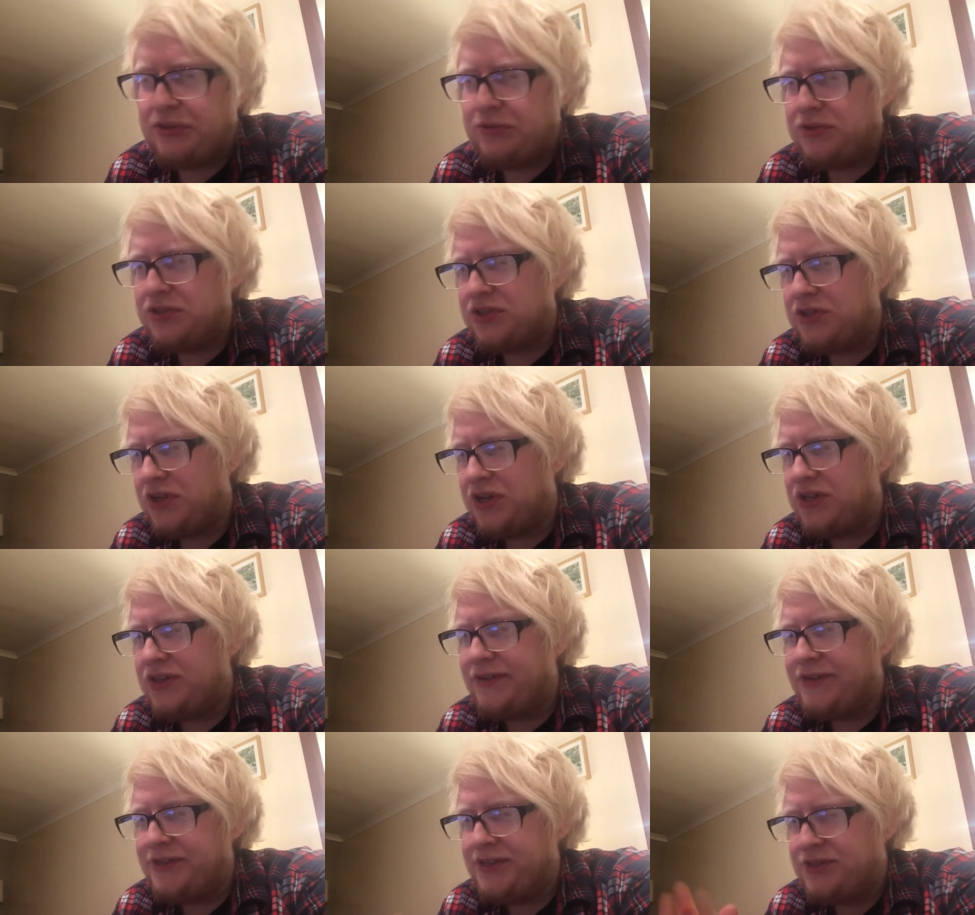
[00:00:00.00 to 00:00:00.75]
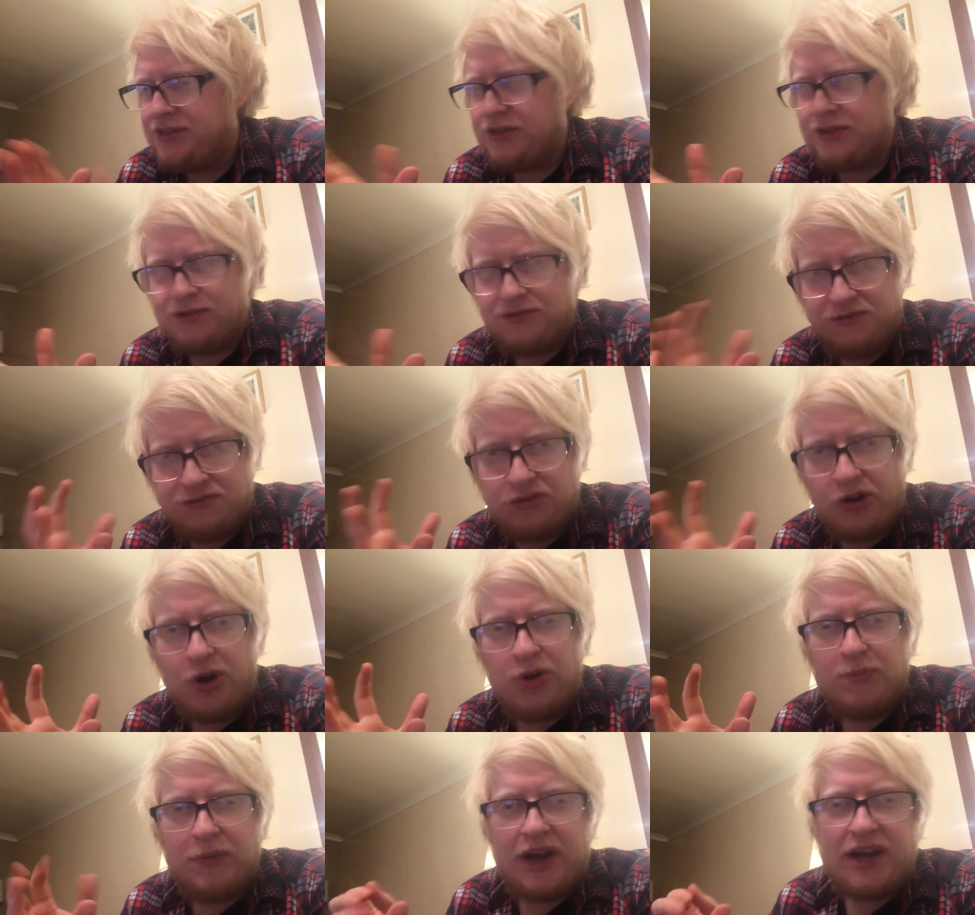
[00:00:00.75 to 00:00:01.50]
It was a nice like
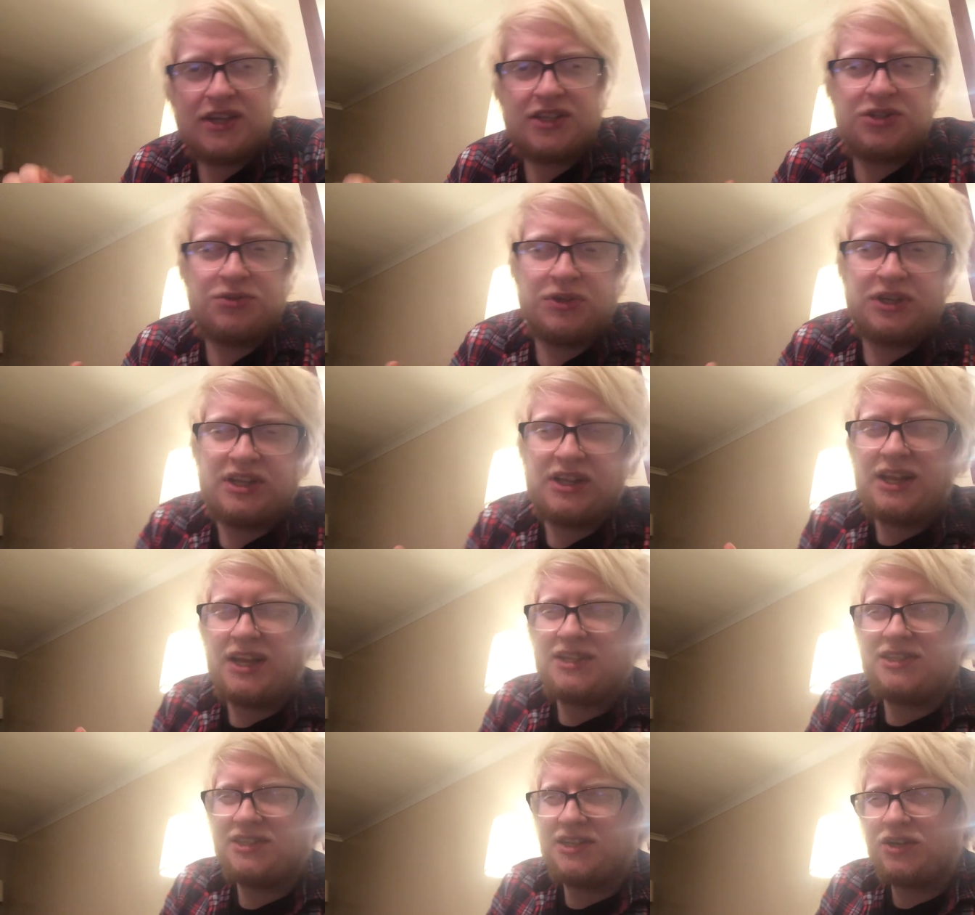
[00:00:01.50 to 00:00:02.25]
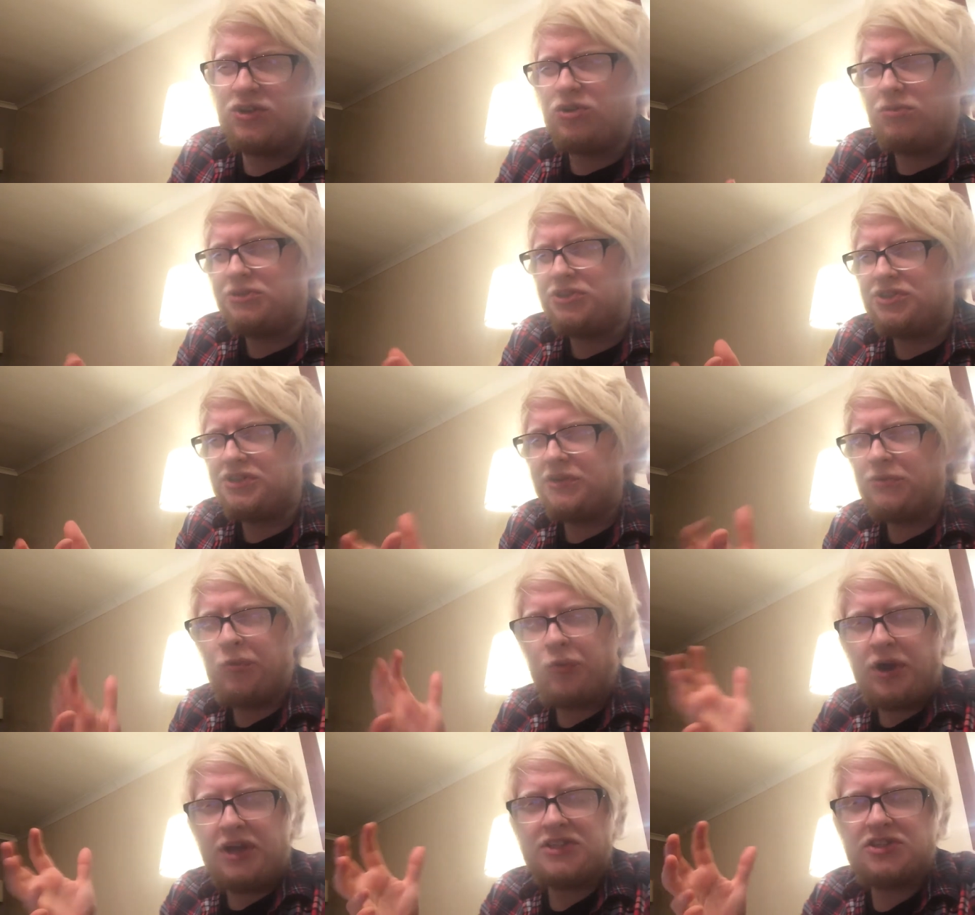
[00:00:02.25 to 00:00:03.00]
throwback to a classic, almost
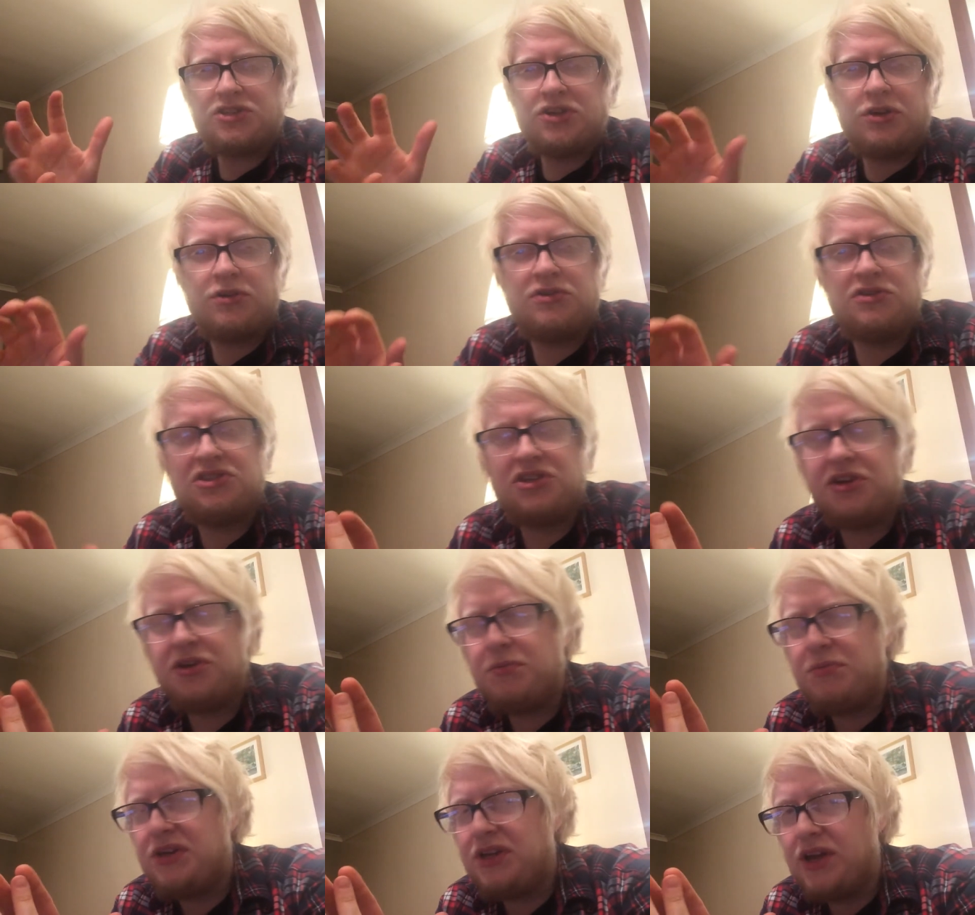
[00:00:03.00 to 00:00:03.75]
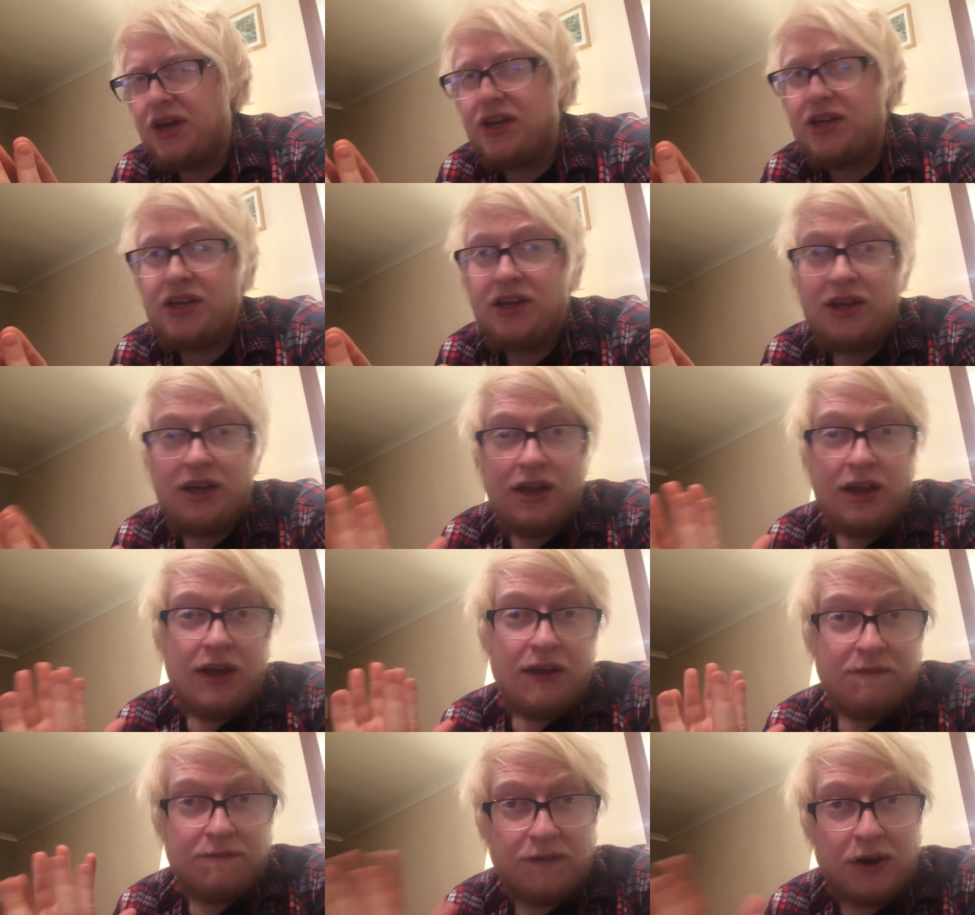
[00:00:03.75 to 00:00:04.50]
like West Coast IPA.
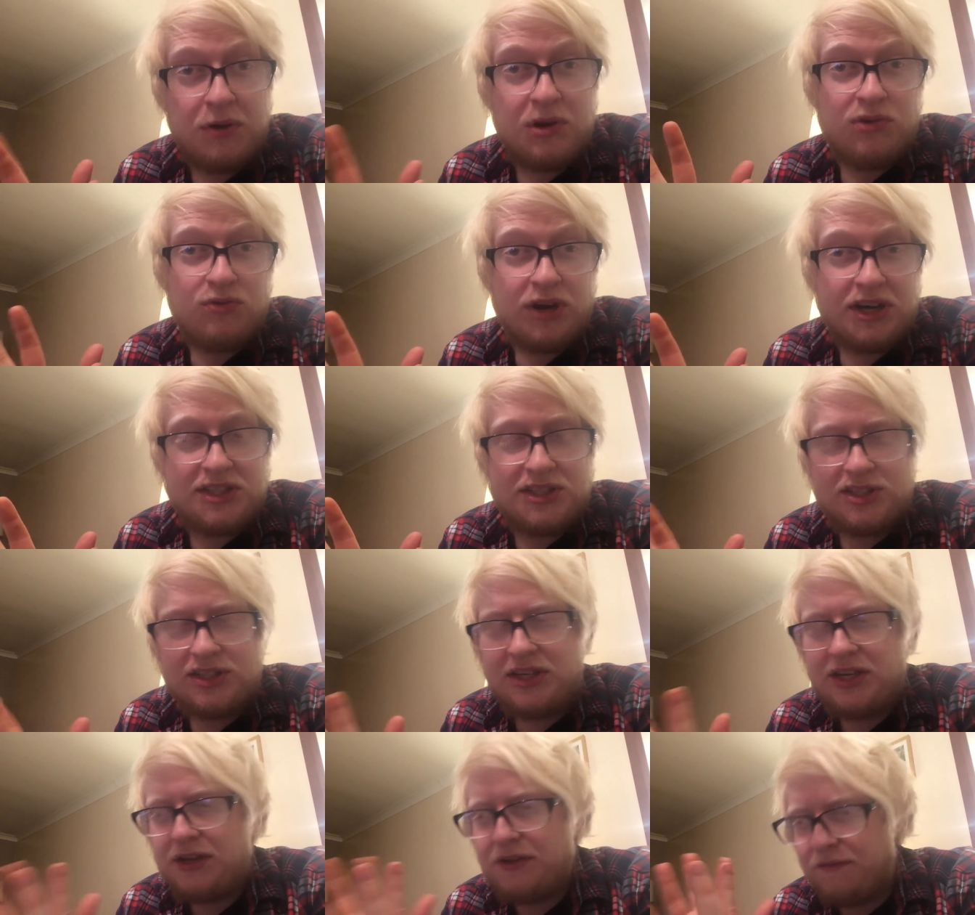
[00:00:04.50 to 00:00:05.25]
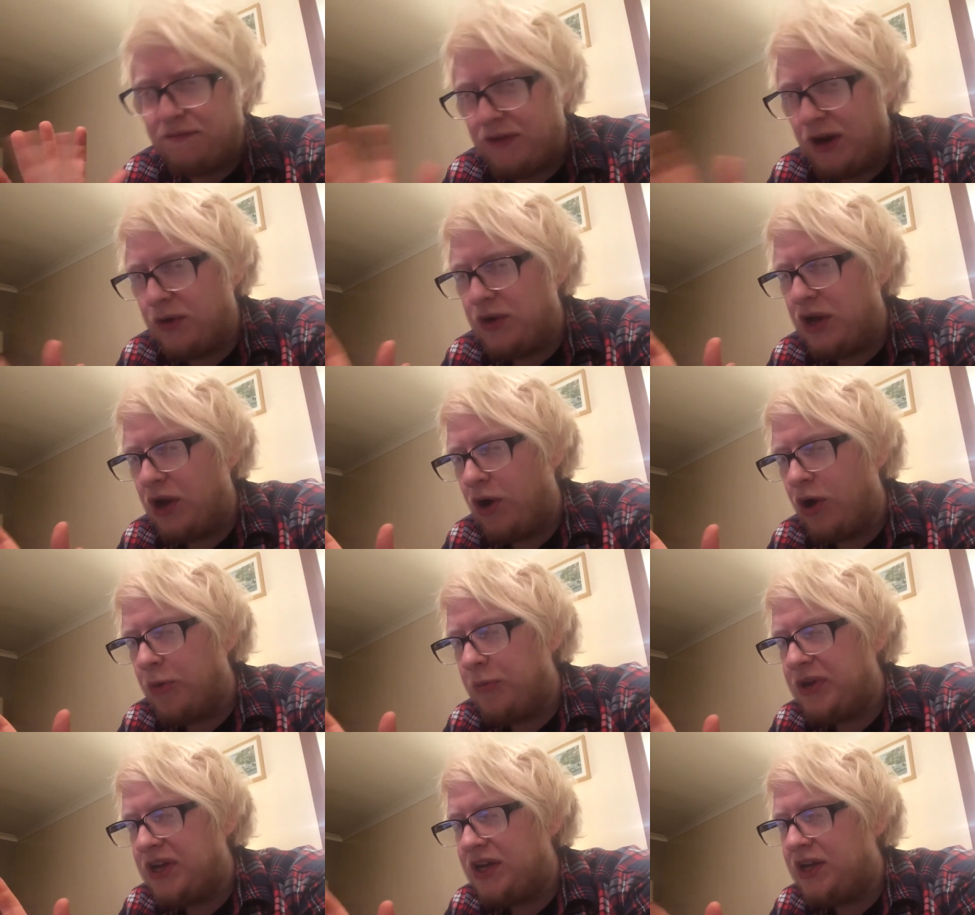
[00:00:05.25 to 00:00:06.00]
Very resiny, very
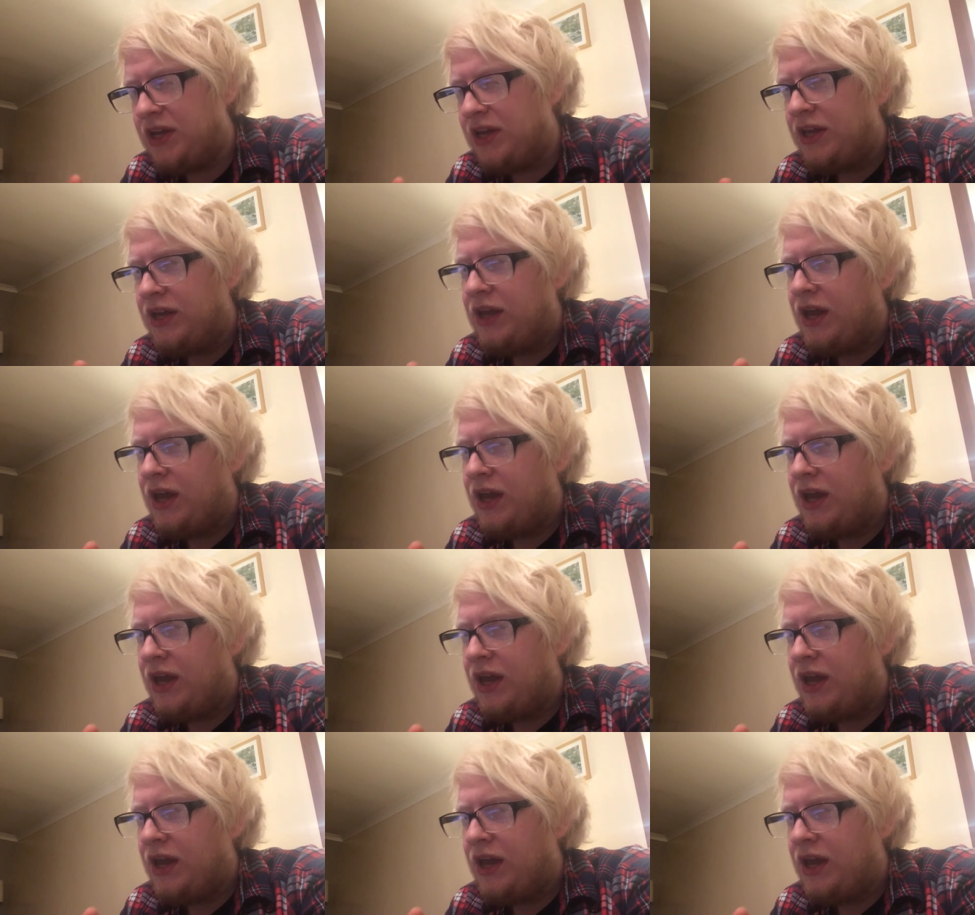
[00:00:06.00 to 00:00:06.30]
hoppy.